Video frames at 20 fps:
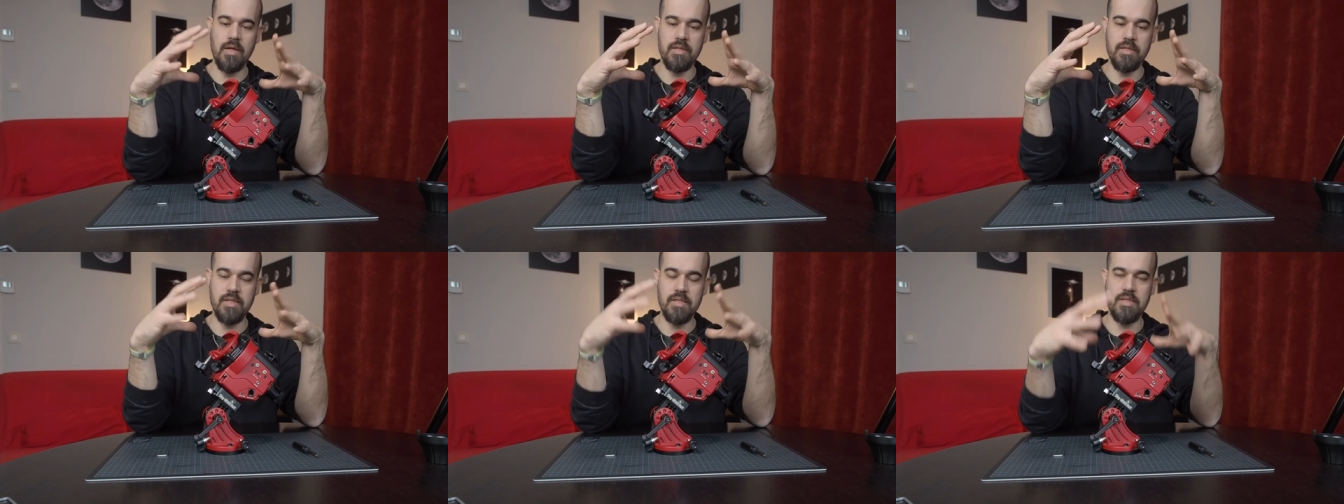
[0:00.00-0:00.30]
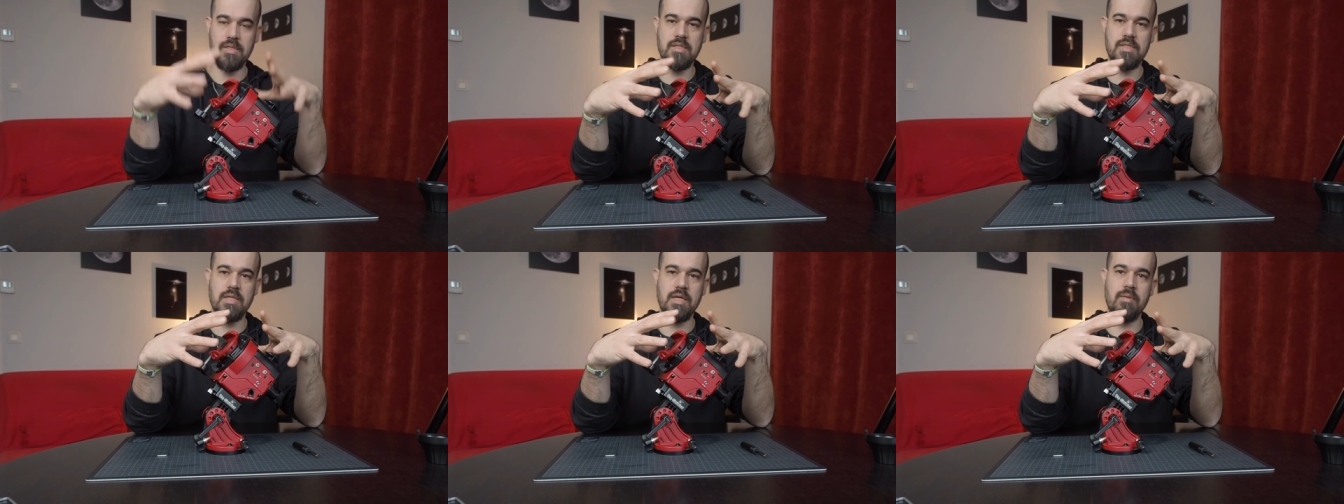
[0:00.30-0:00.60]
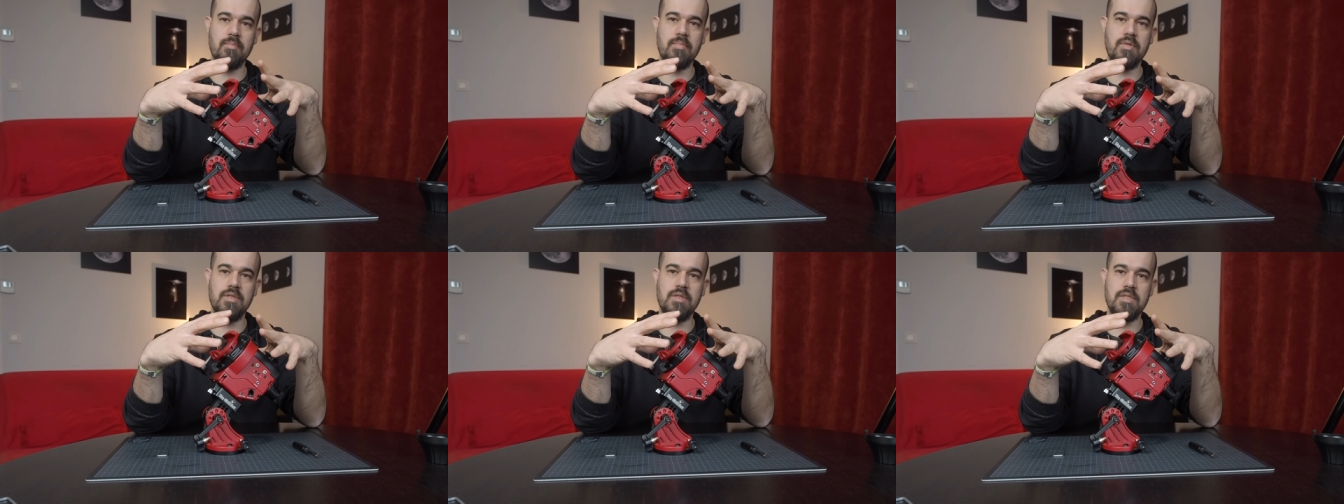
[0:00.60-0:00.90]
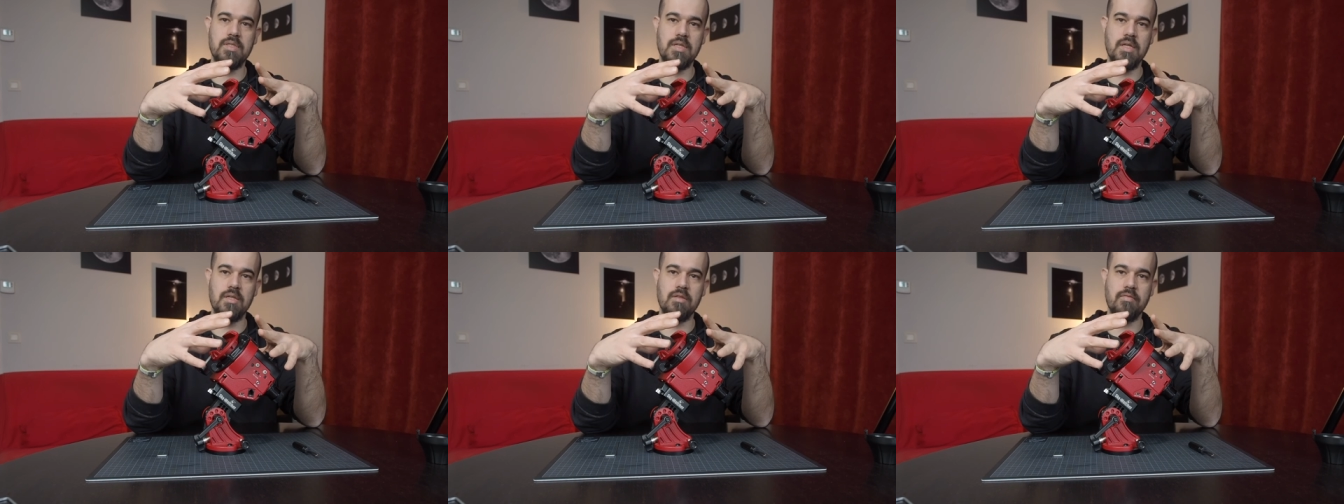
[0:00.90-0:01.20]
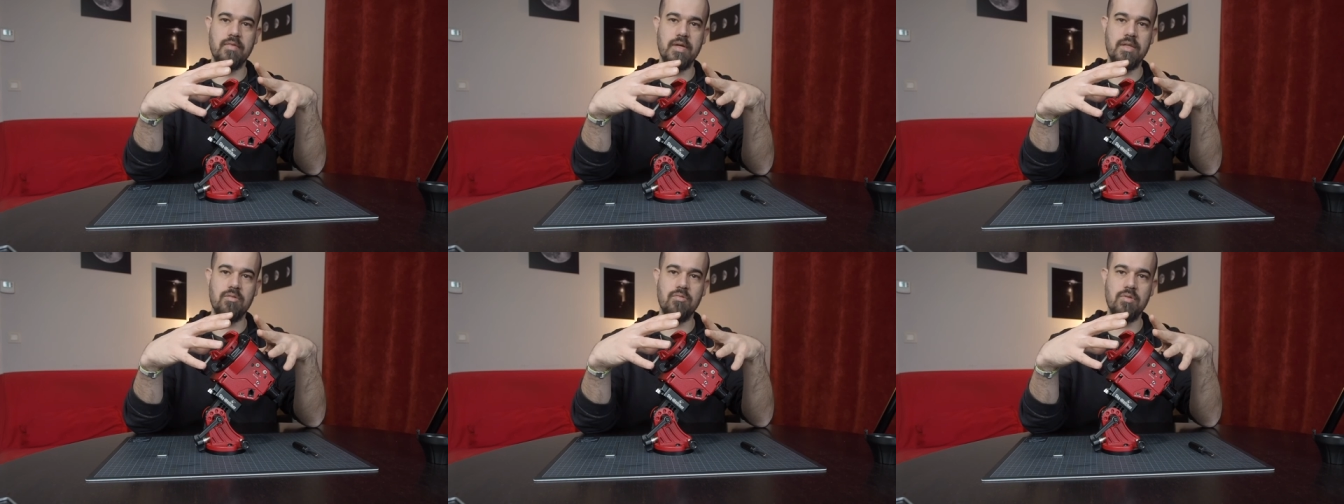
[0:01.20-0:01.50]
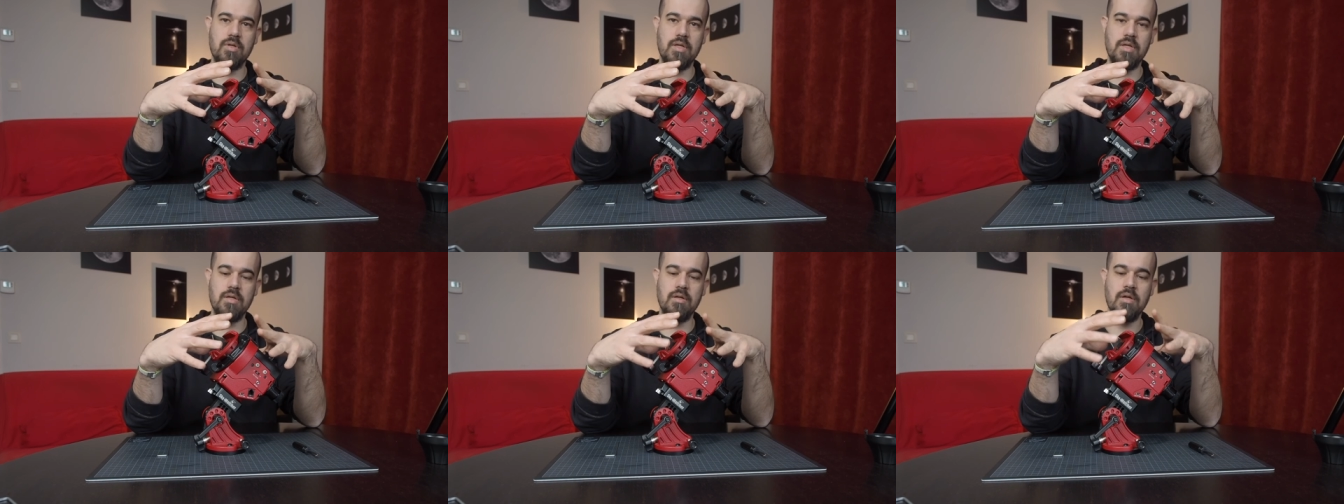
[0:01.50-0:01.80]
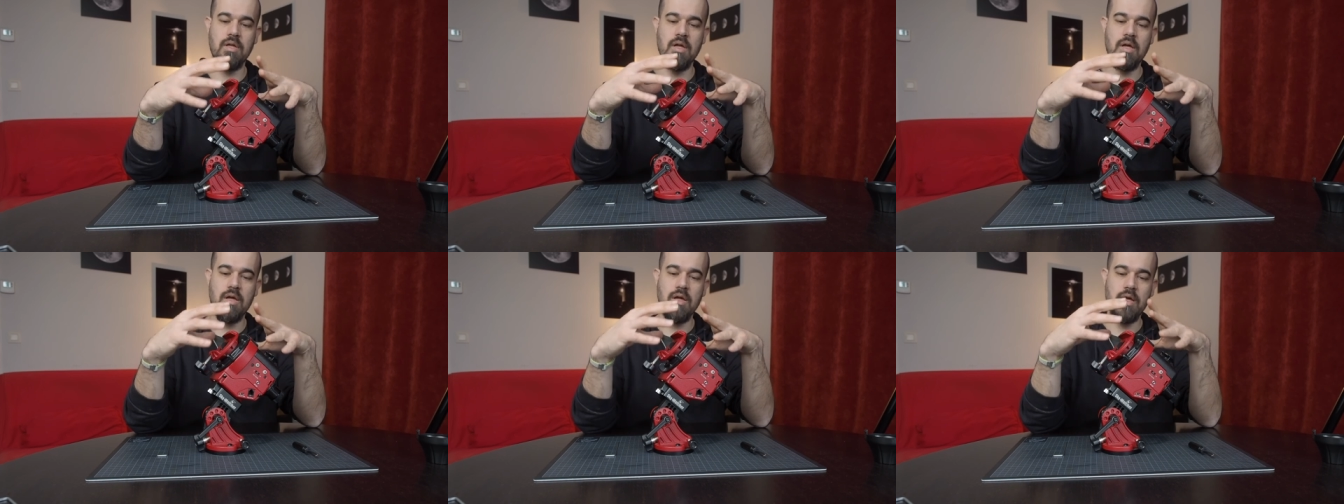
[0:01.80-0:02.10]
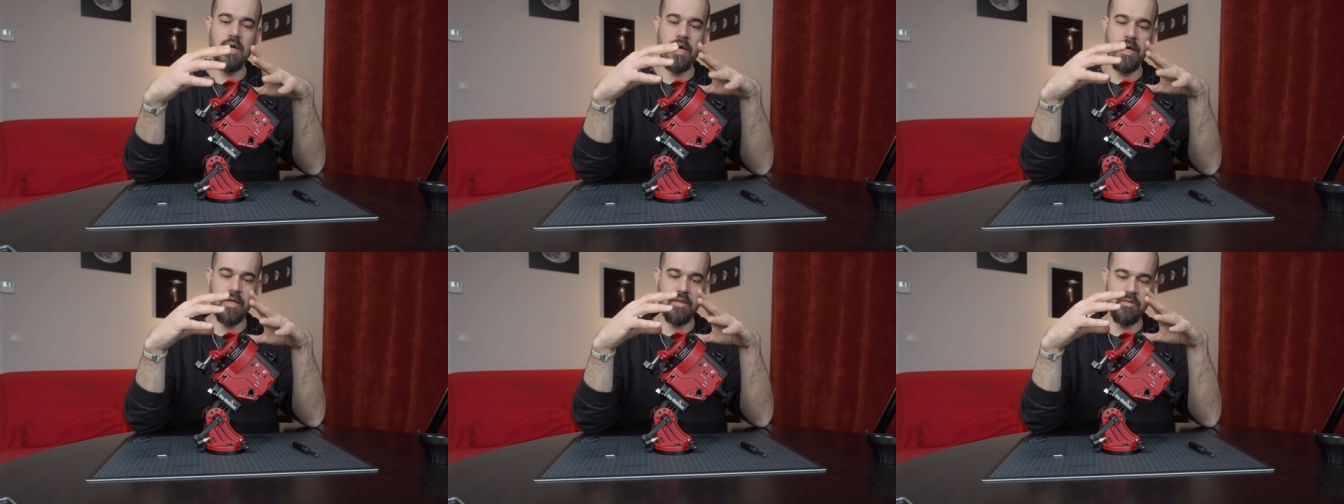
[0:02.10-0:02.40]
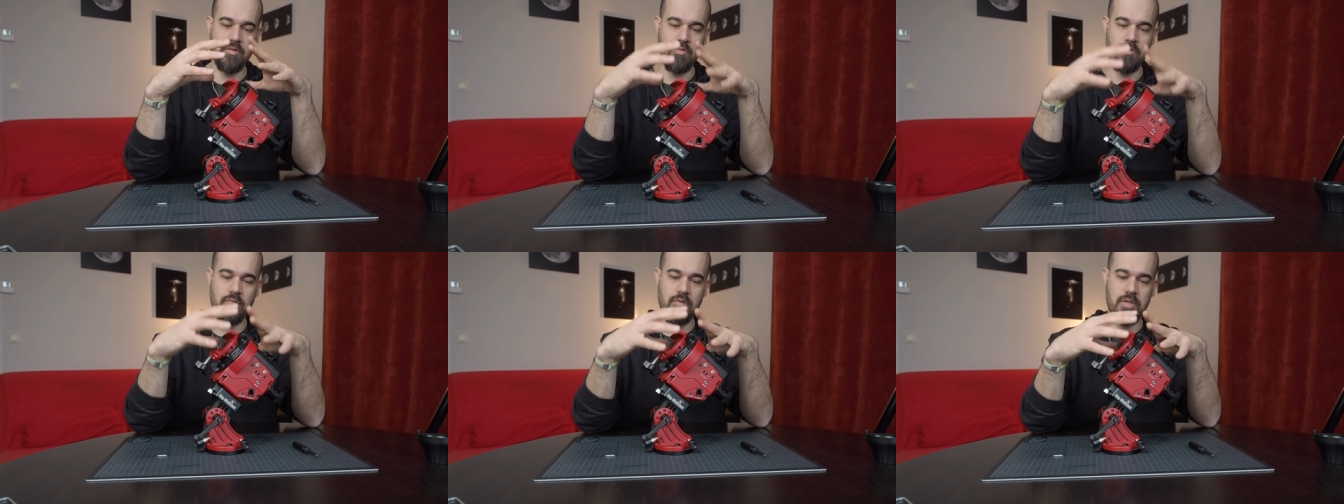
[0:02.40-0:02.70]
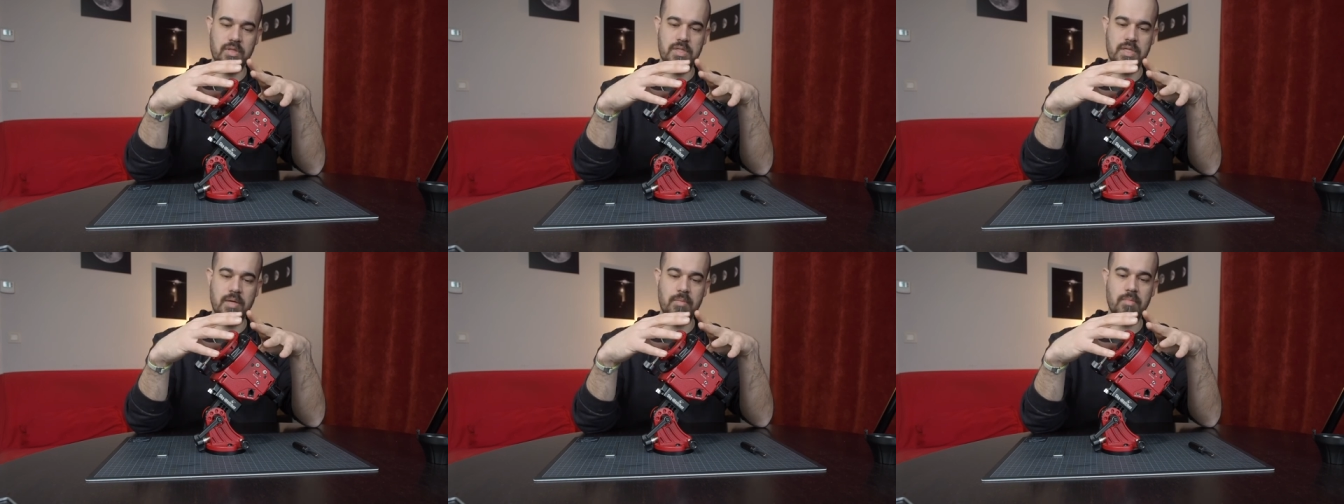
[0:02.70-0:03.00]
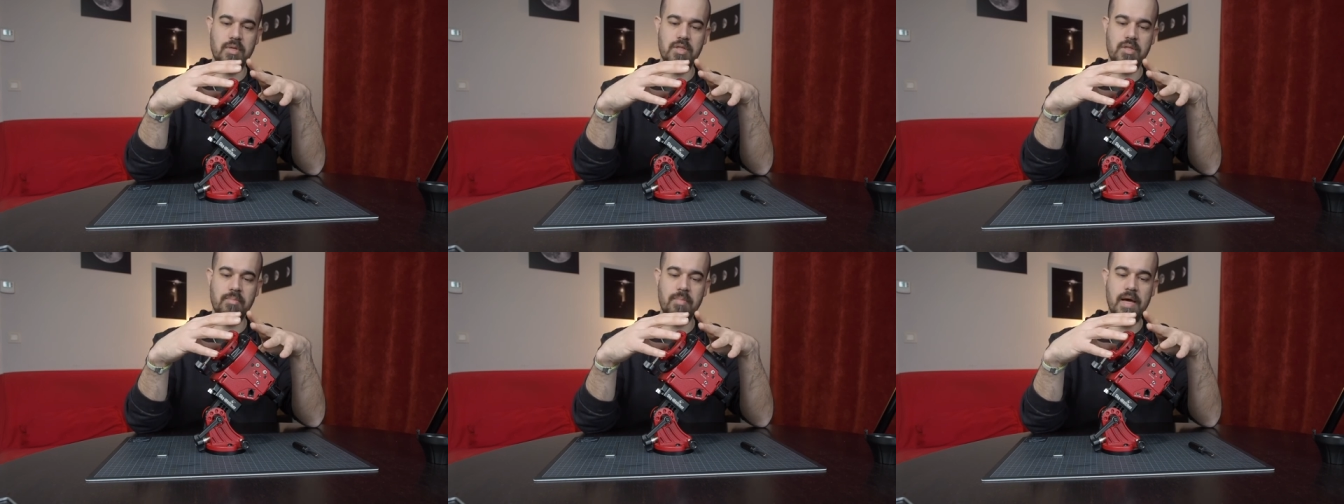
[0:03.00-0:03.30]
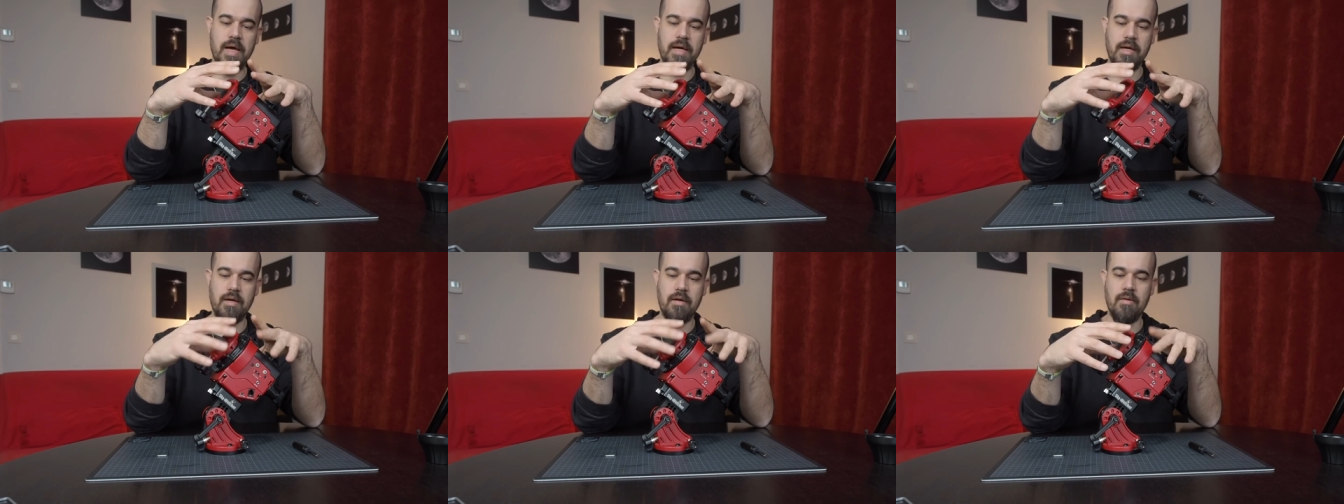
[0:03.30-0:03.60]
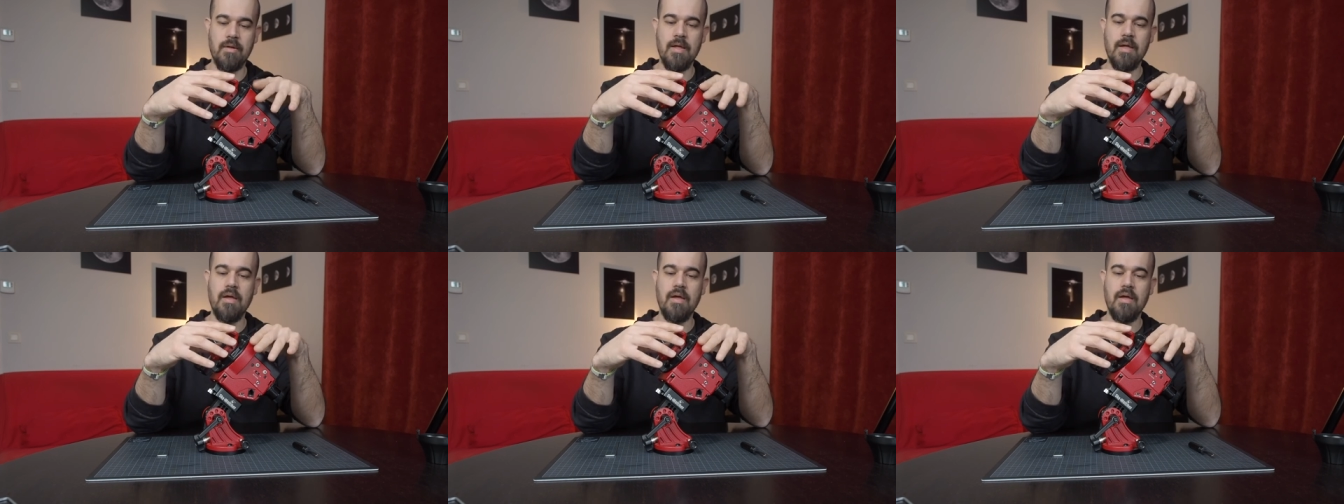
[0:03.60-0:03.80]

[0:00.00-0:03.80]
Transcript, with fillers: disassemble the Star Adventurer and you assemble it back,